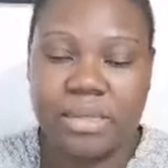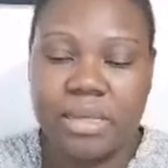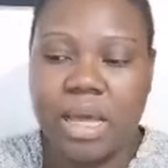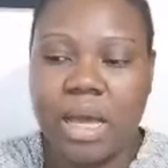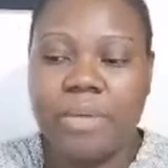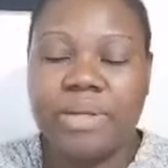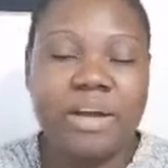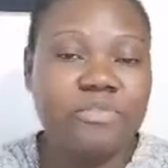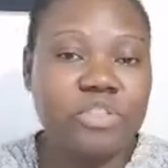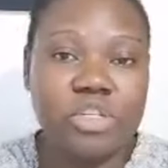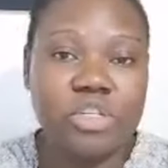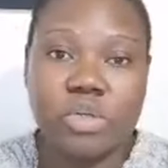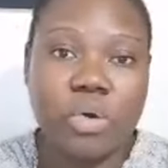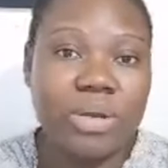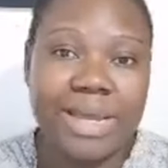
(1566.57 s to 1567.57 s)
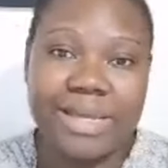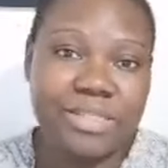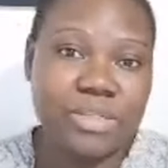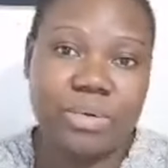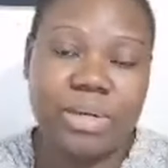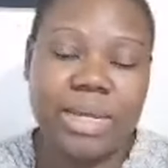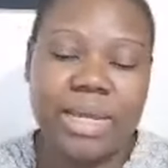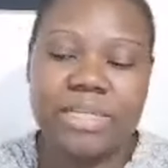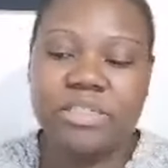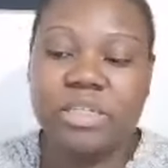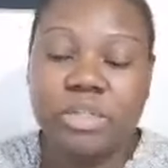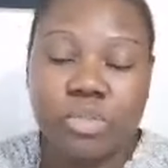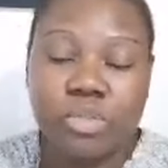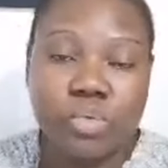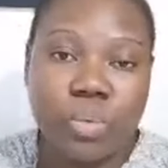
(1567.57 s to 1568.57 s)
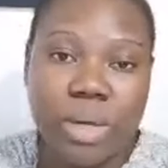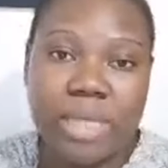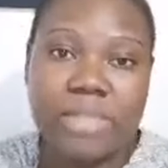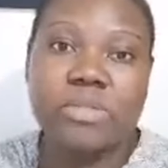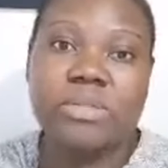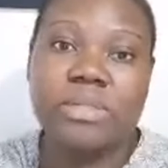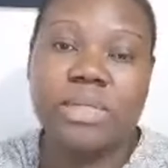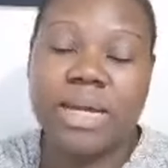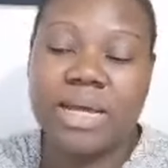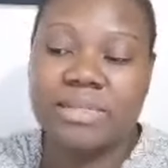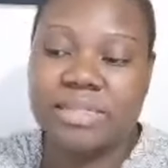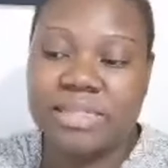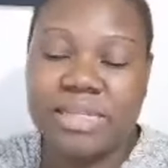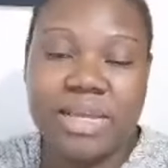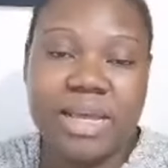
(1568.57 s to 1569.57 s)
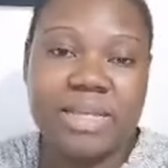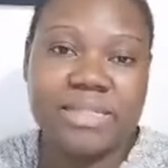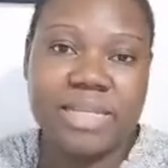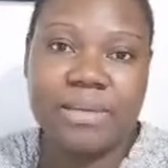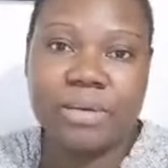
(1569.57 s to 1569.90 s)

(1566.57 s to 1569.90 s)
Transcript: I would have just ordered it online. She need to wear it so they can see her size,